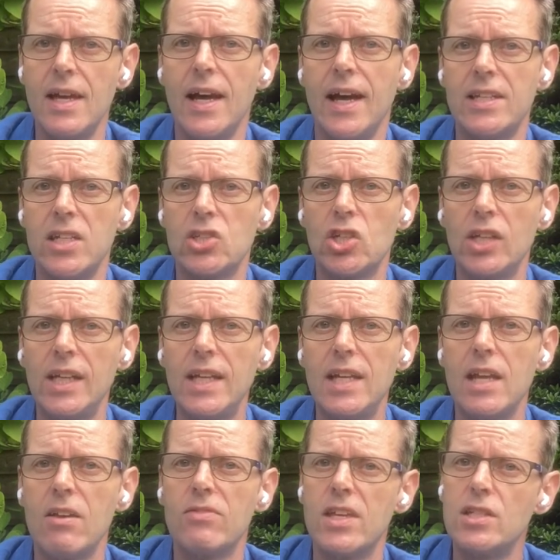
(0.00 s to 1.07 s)
Additionally,
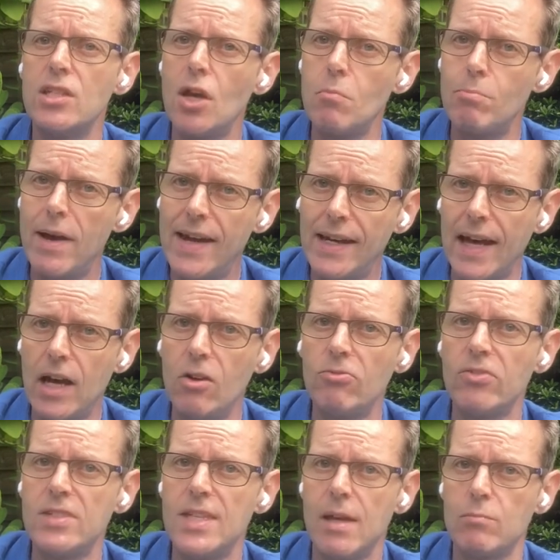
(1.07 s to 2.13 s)
if there's no bailout
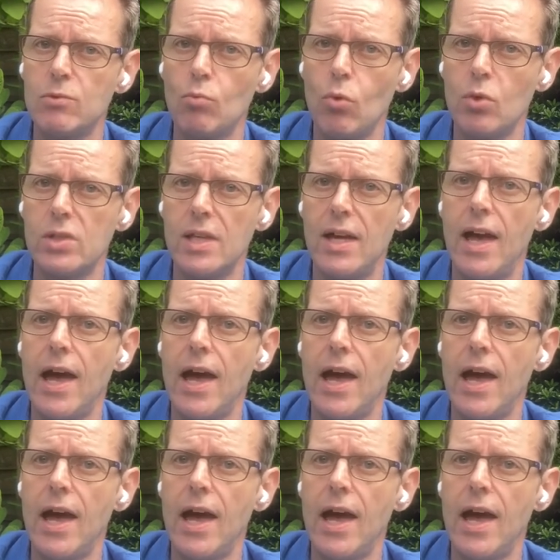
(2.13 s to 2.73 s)
for Thames Water